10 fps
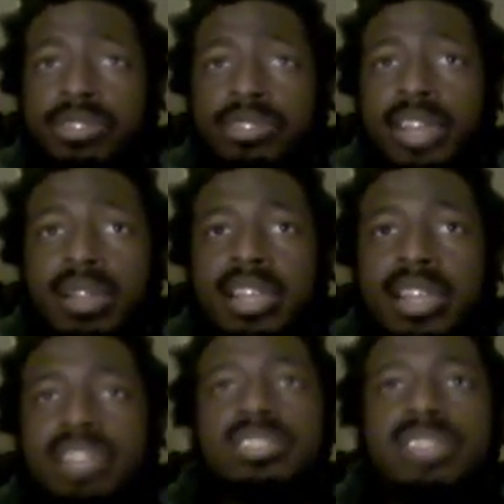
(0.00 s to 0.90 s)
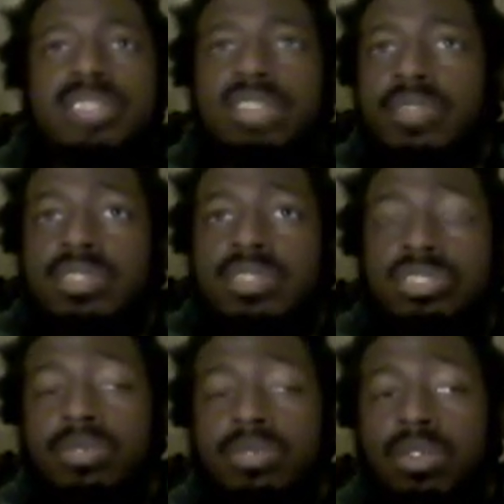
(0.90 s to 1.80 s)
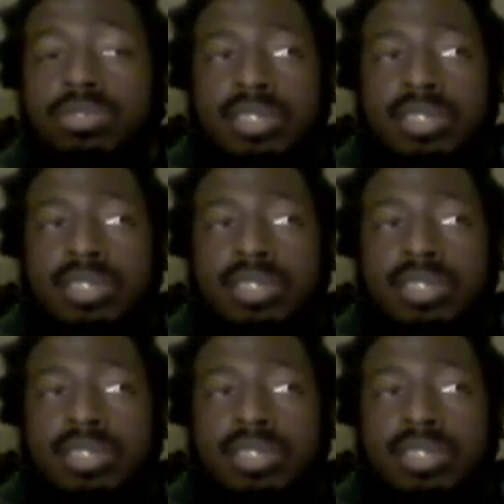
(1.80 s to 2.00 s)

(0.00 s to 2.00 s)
are now like as an extension of a subculture,